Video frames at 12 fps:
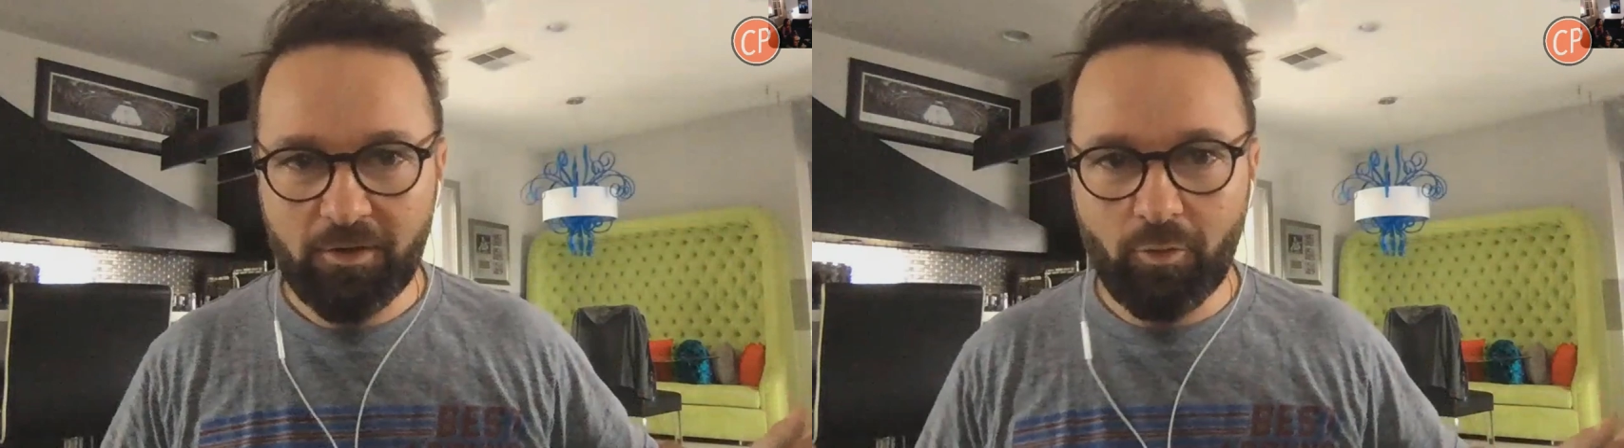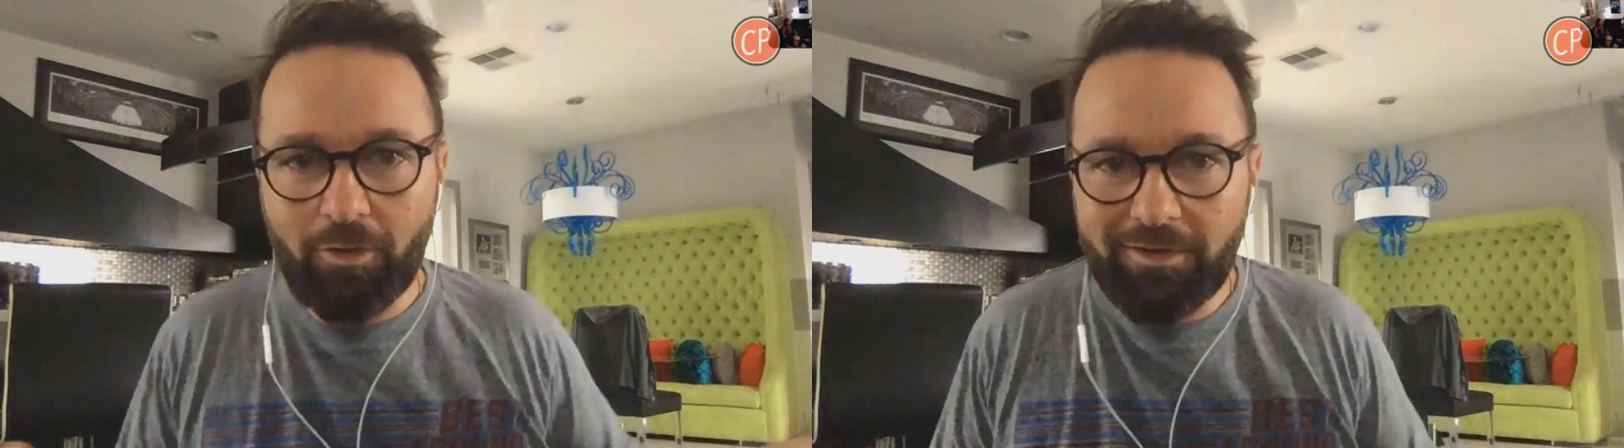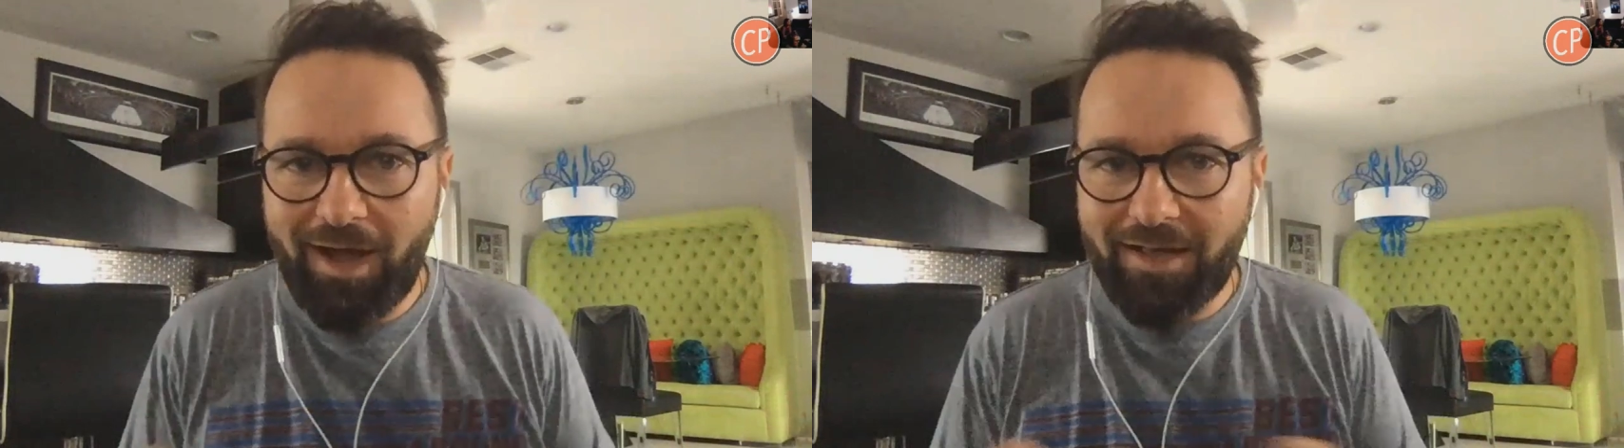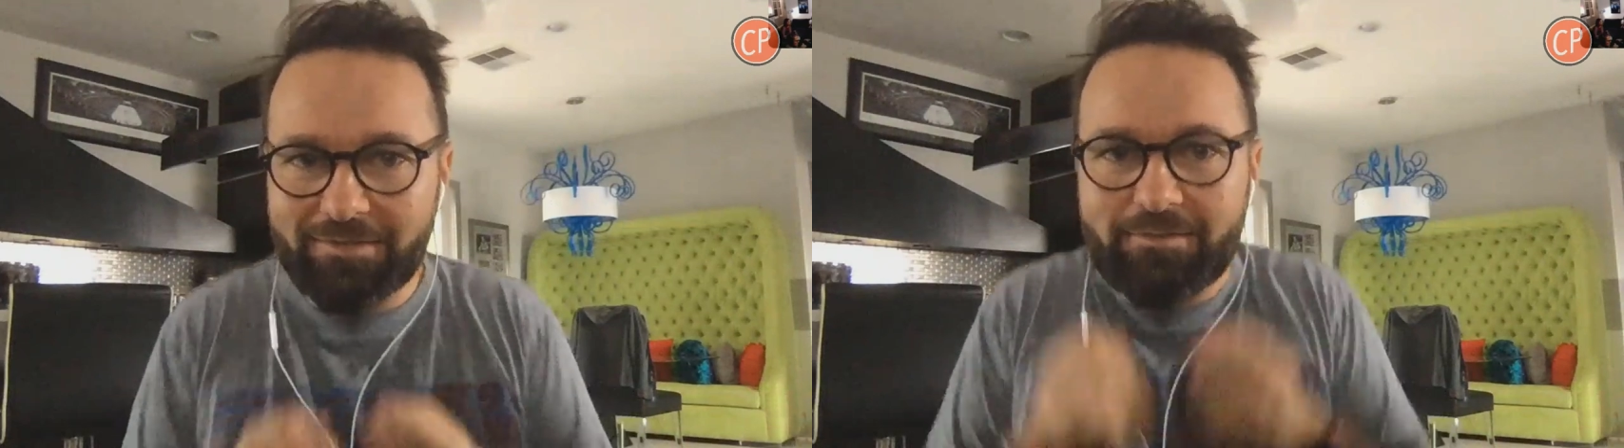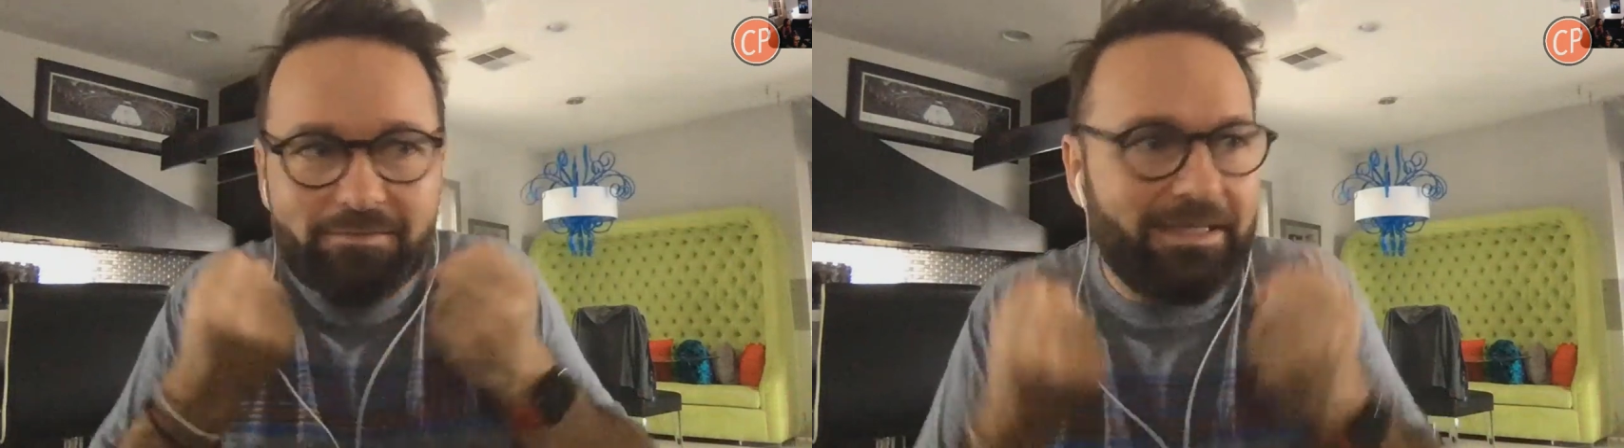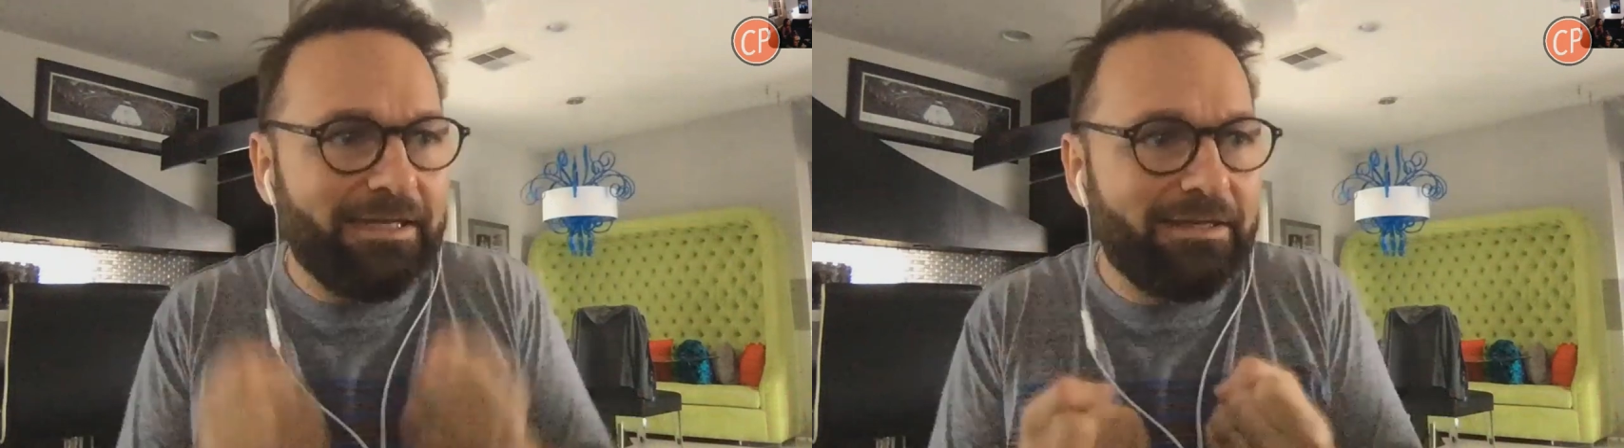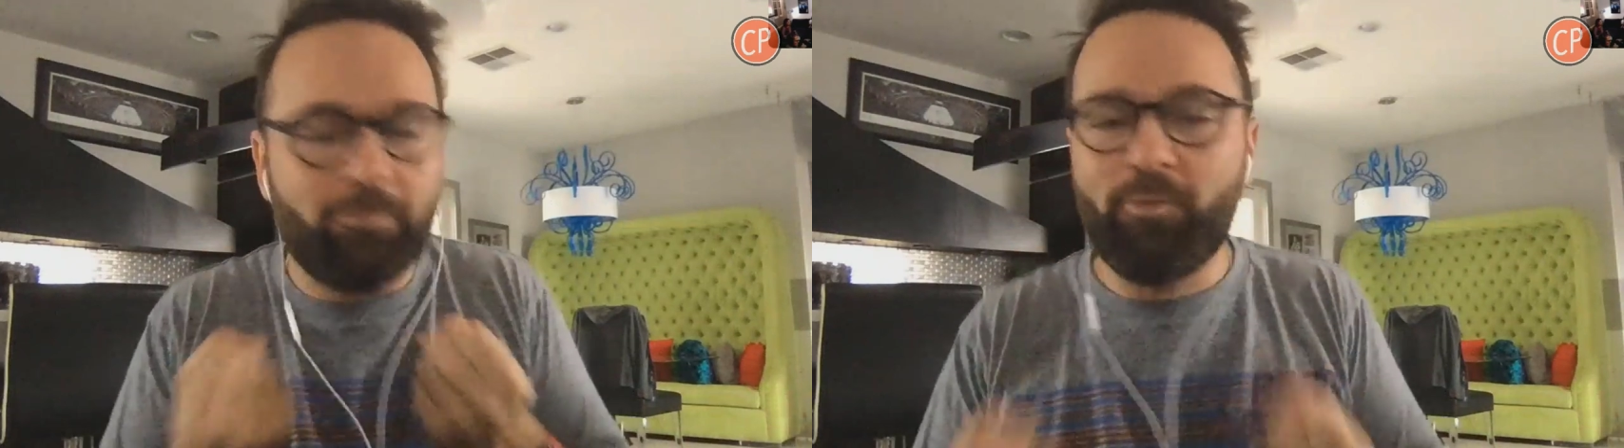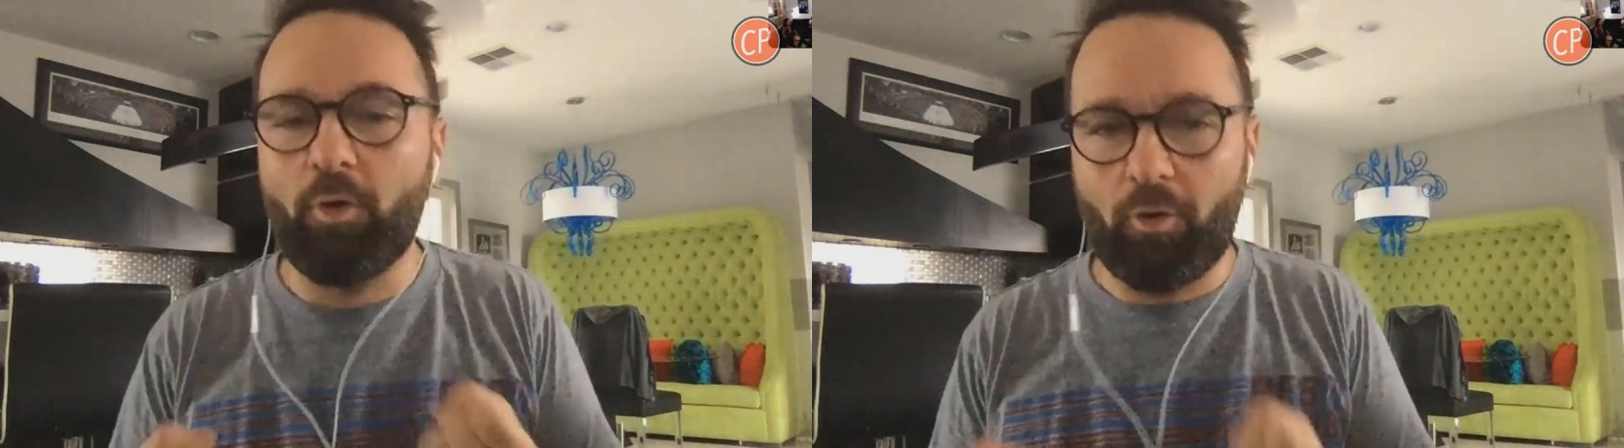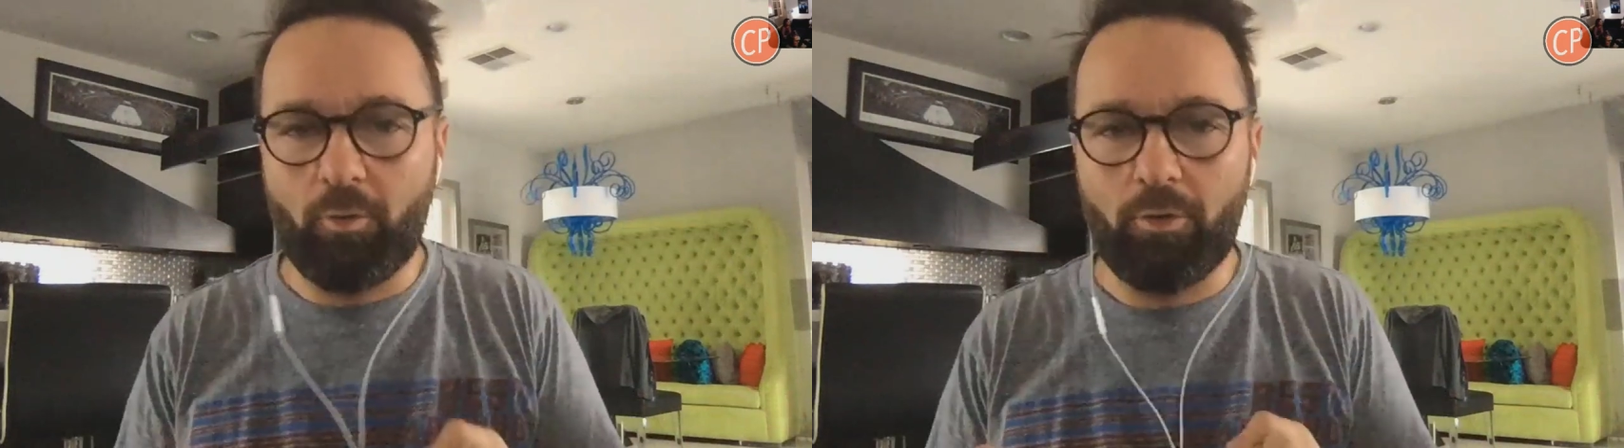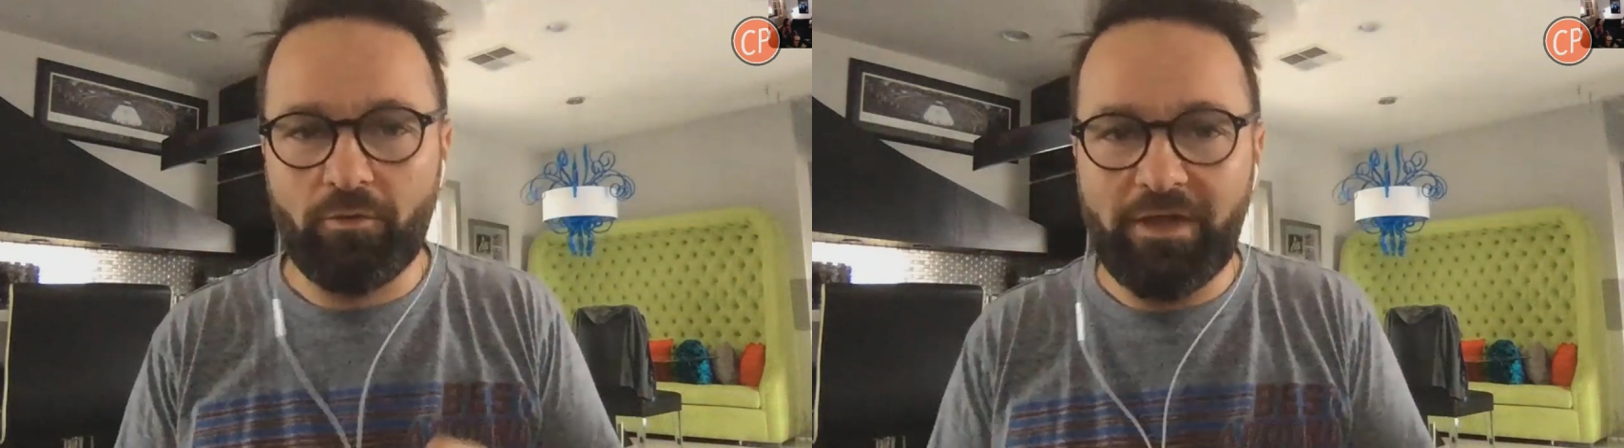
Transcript: who are not in the poker world.